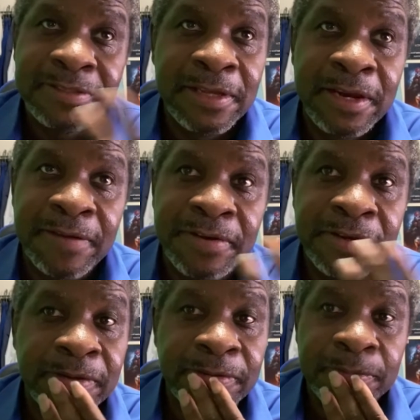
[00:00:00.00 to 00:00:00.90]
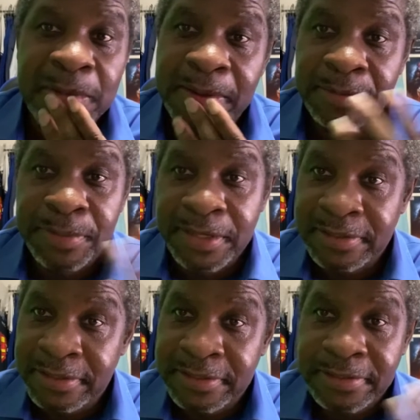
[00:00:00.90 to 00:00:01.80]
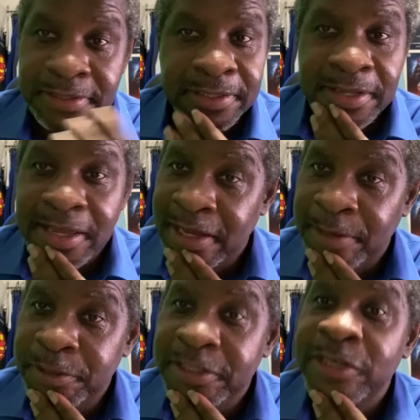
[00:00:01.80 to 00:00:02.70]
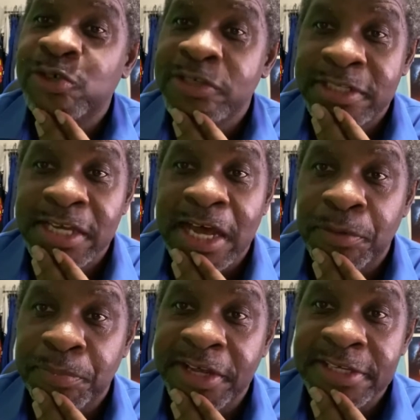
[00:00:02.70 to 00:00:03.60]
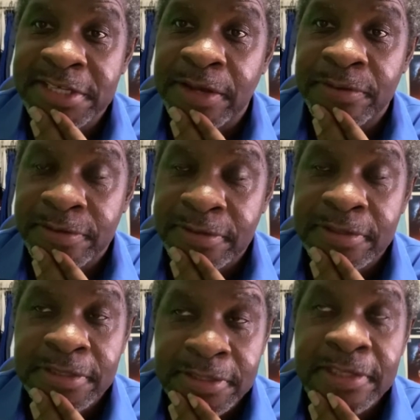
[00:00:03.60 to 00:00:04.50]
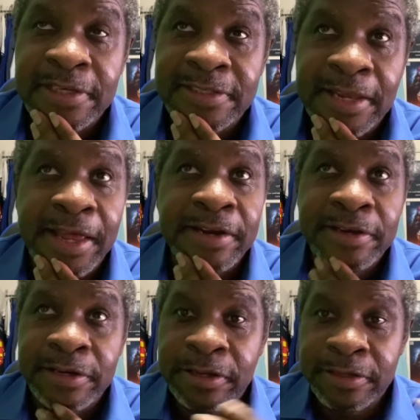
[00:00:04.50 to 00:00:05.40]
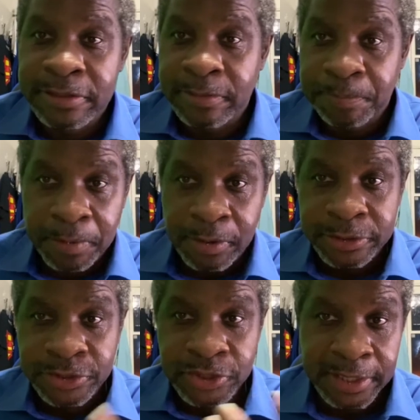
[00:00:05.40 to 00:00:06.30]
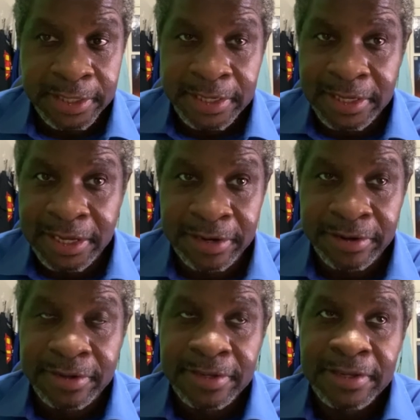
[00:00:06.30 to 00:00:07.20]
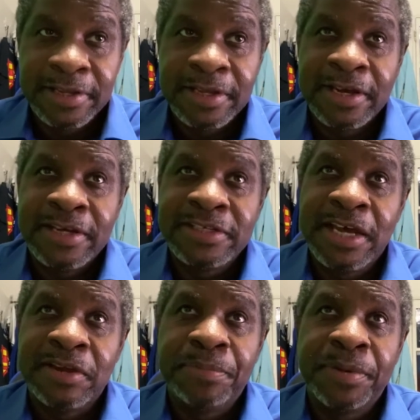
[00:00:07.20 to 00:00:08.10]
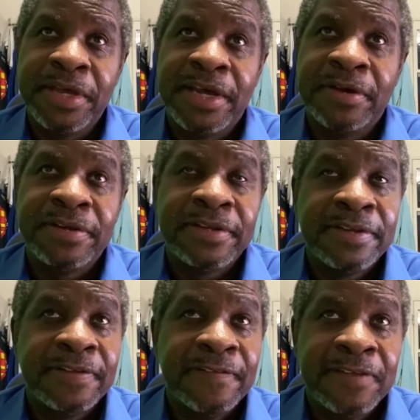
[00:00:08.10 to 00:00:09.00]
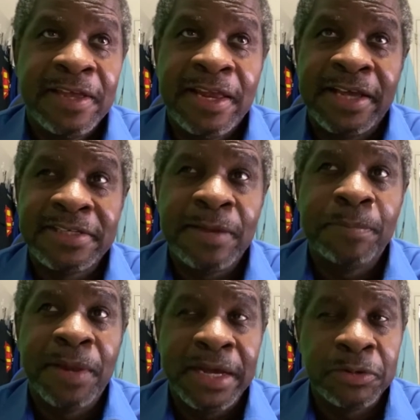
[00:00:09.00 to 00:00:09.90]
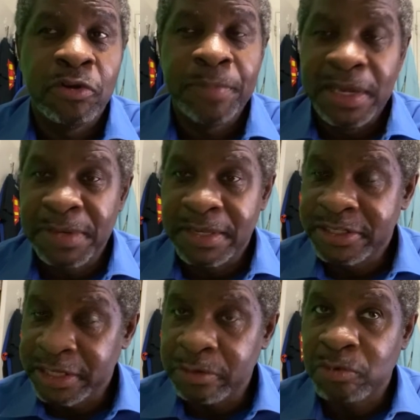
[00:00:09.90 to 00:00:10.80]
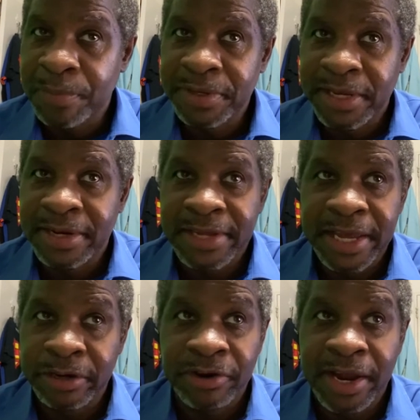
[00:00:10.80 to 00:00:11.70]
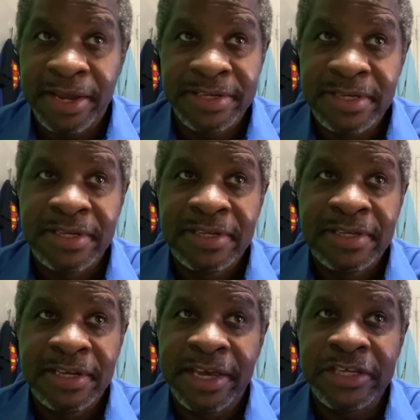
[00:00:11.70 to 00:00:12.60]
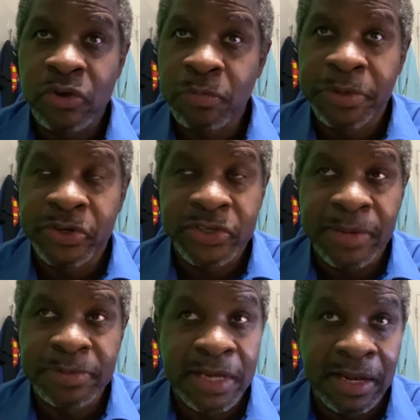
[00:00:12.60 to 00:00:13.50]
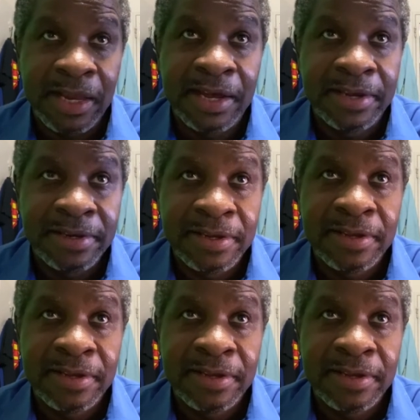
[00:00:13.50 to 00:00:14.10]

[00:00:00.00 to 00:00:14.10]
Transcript: you never know maybe it'll be i'm just interested in see how it plays out because a lot of balls juggling in the air you got to see how they play out and like i said black noir may be the secret weapon that edgar has in case homelander steps out of line